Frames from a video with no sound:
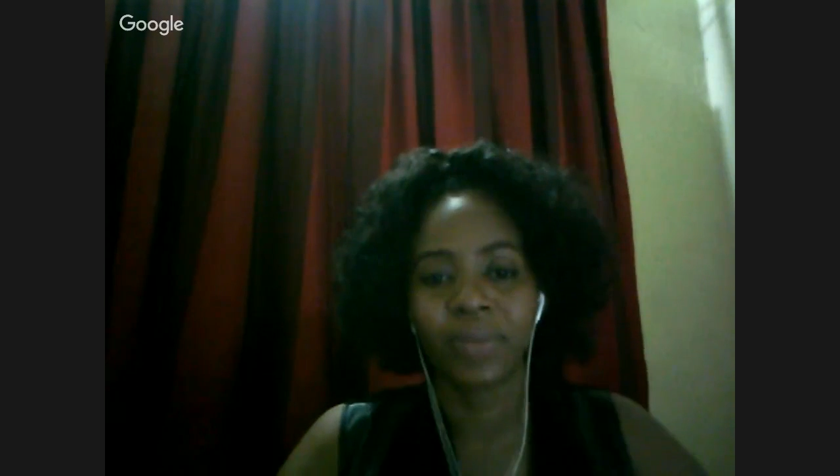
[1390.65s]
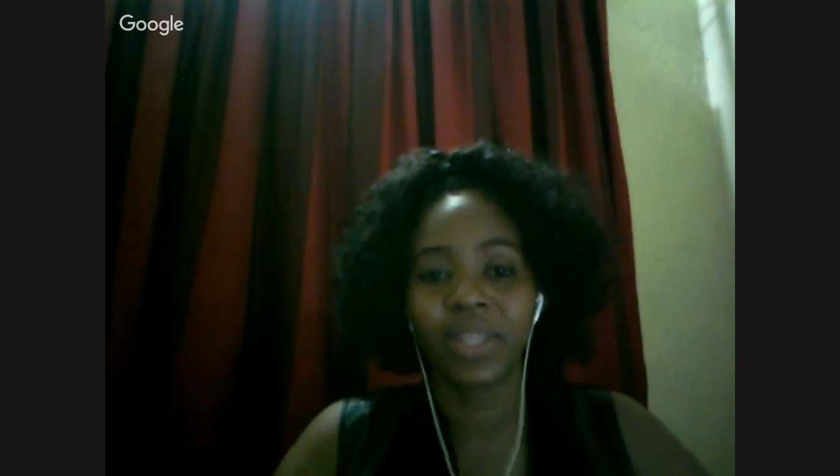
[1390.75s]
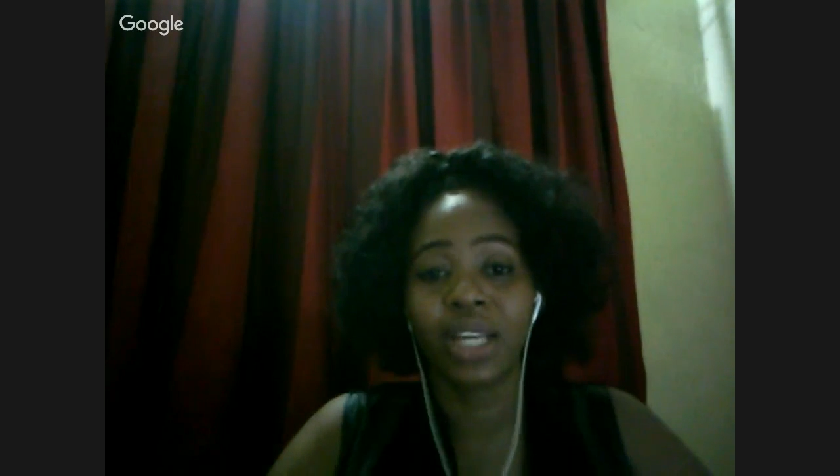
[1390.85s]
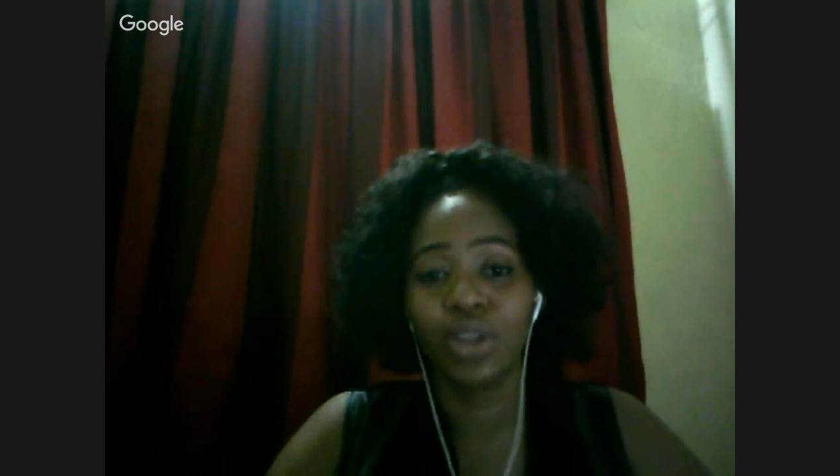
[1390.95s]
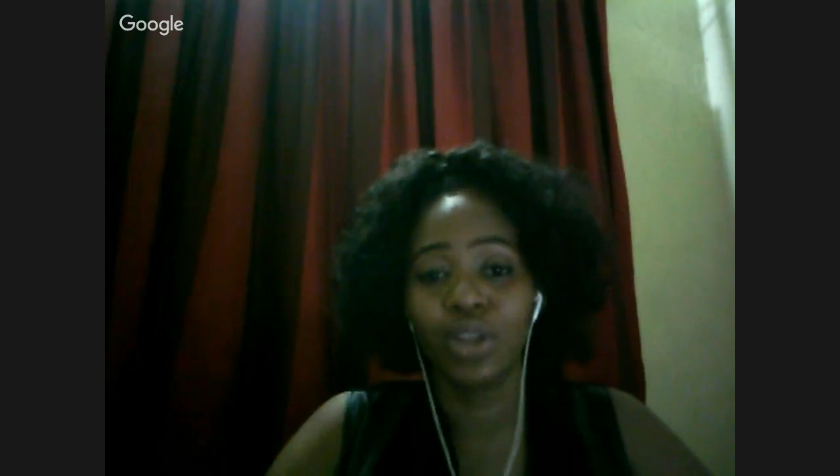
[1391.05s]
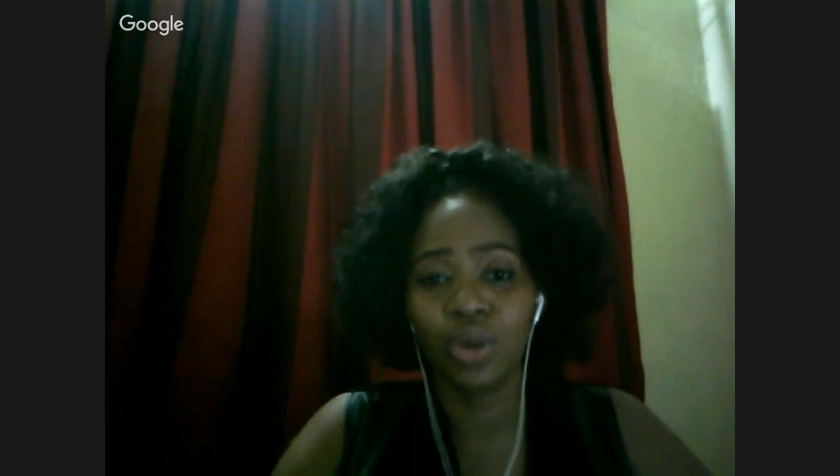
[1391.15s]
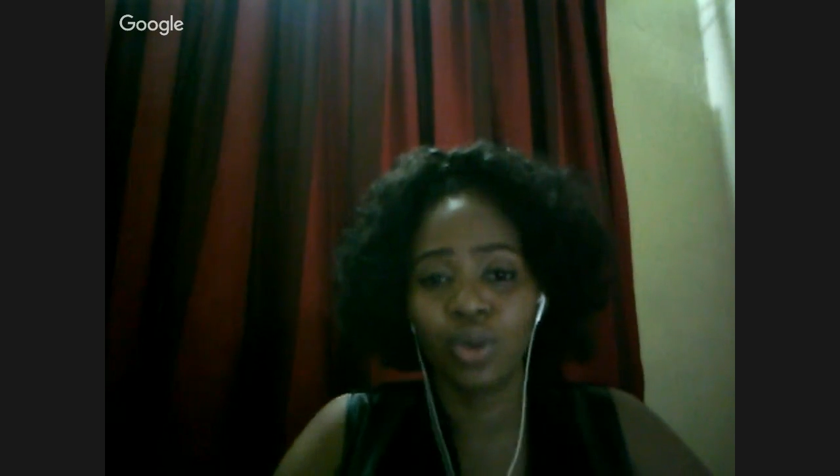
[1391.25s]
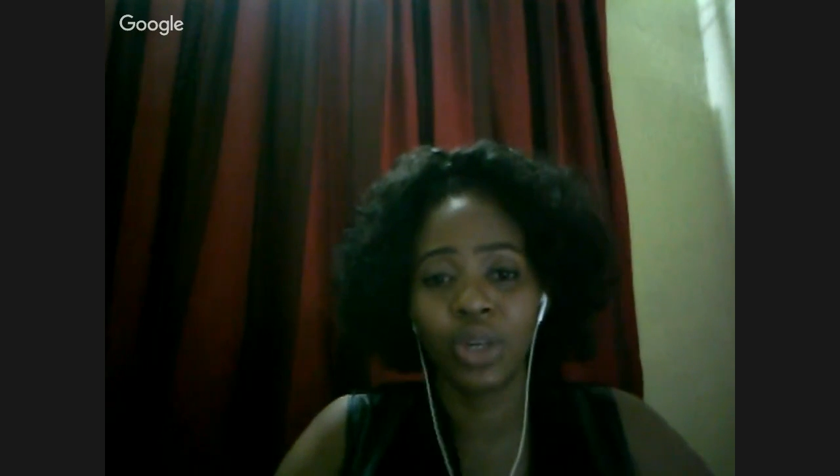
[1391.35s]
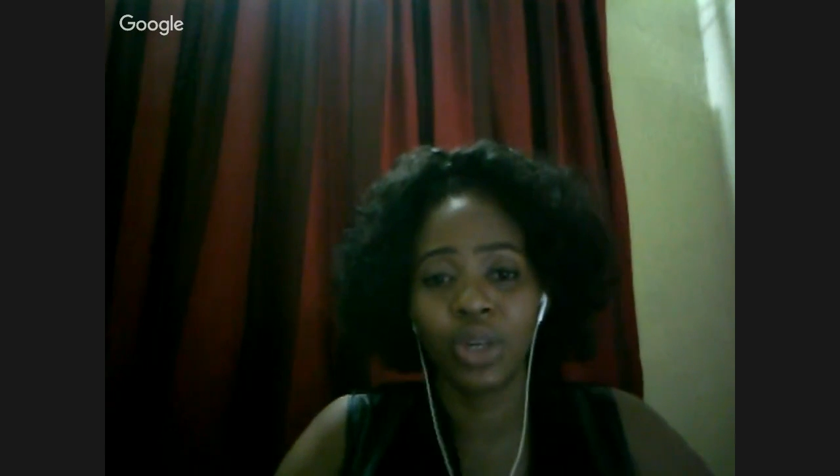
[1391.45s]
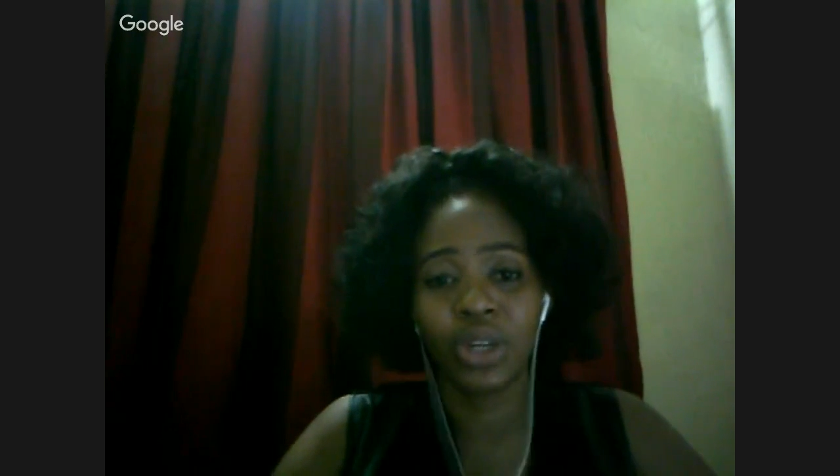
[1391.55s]
then you,
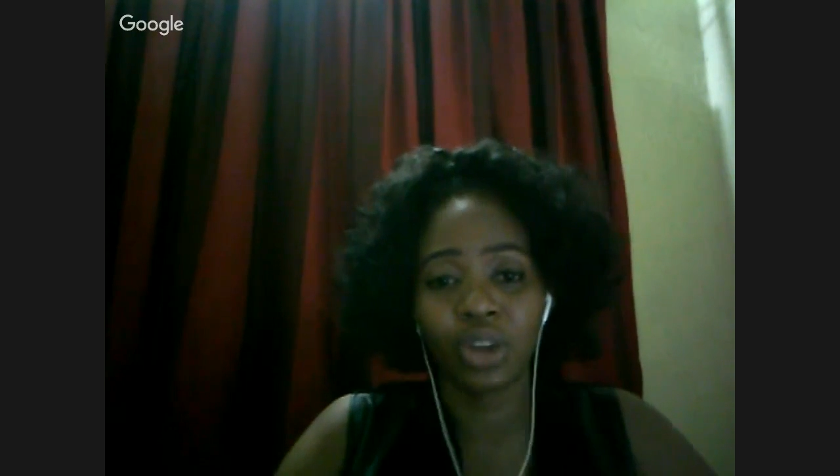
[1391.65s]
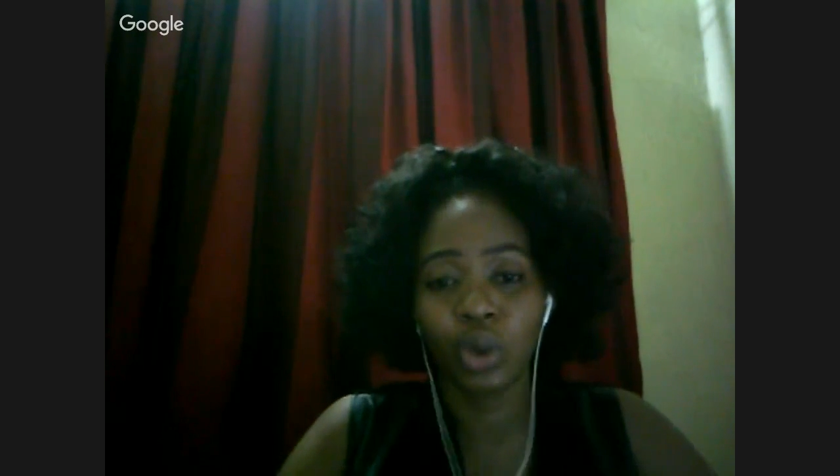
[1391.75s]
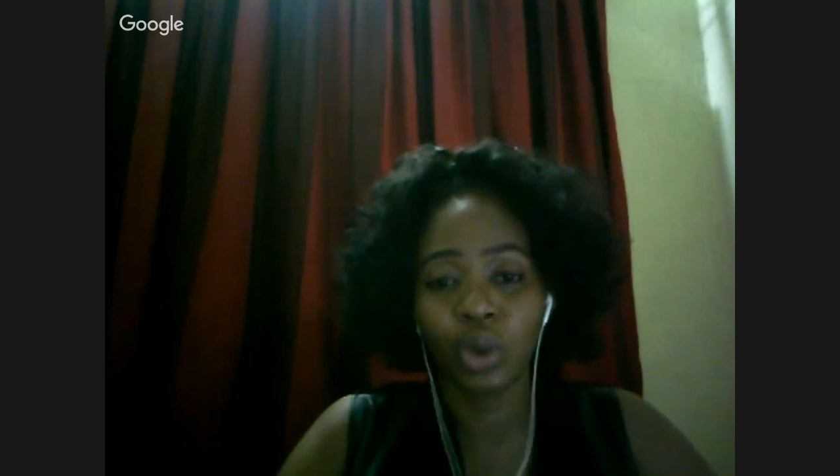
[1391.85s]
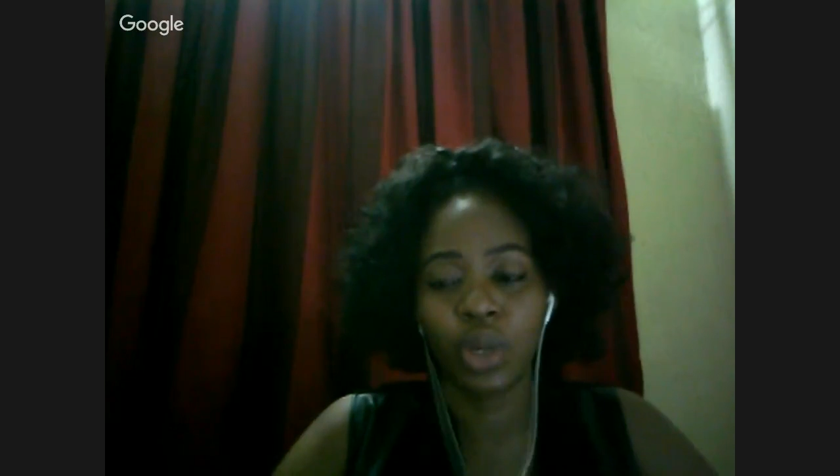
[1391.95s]
when you're also